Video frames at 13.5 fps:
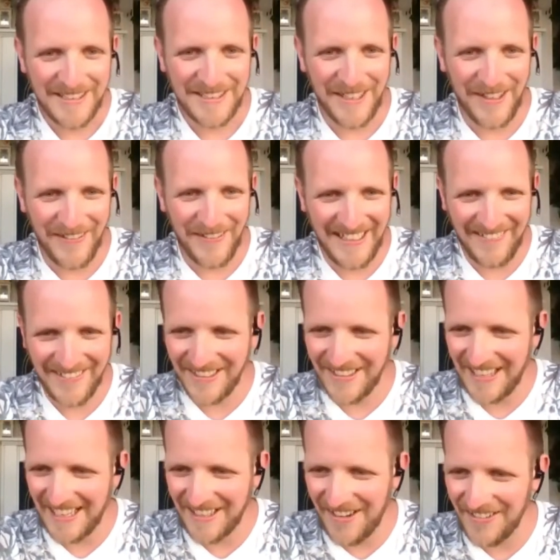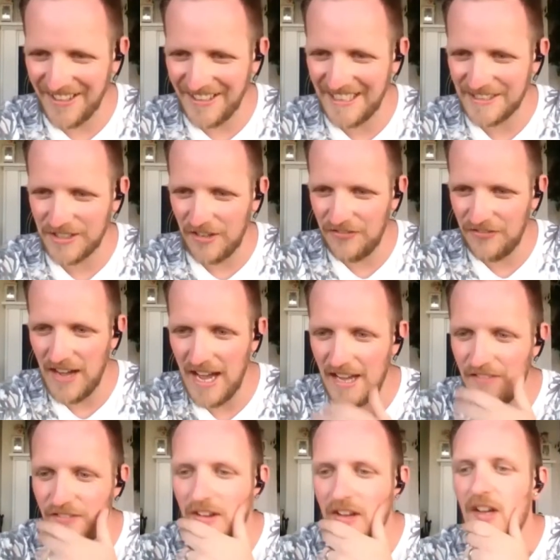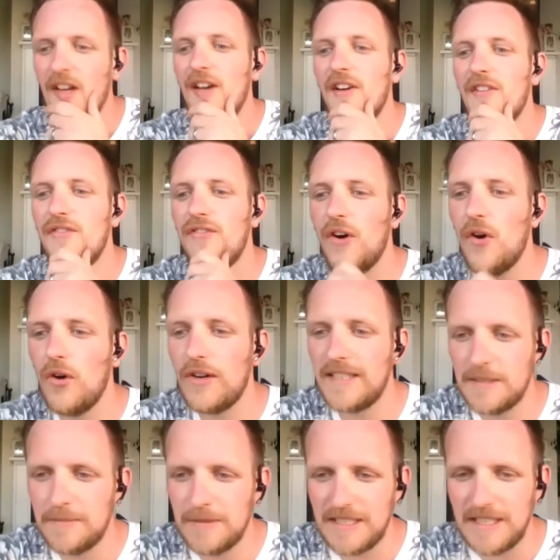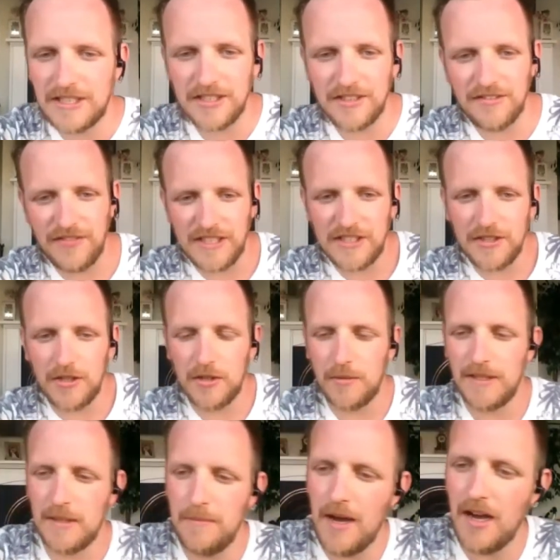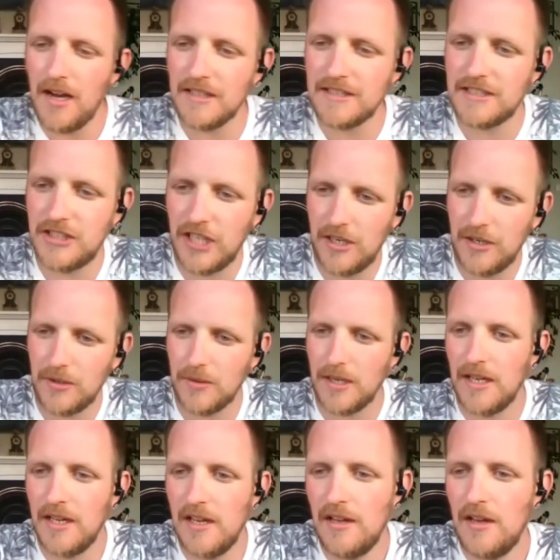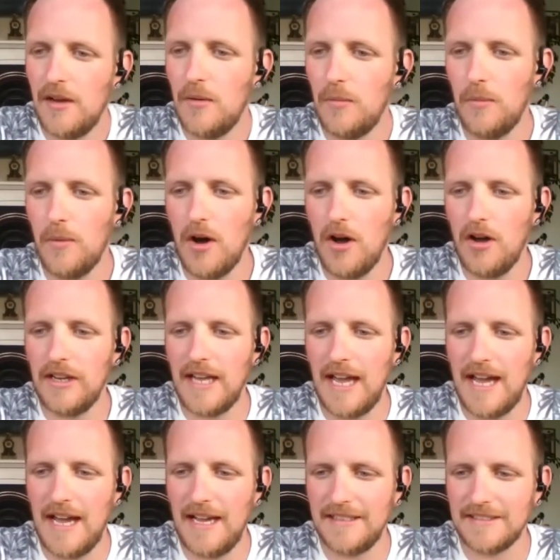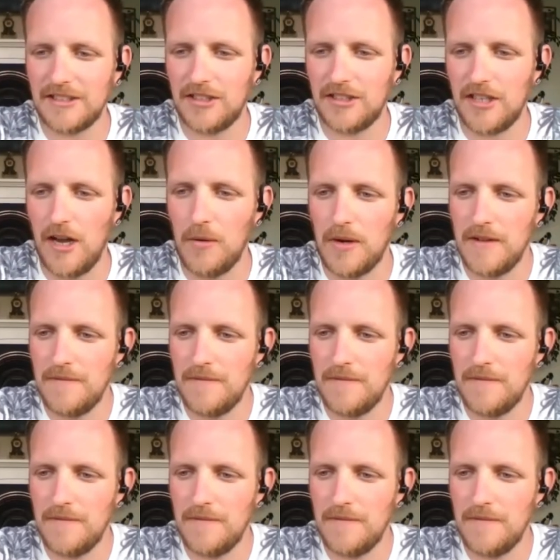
So we're going to get going on this. We've got 5, 4 into position, feet shoulder width apart, 2, 1, and go.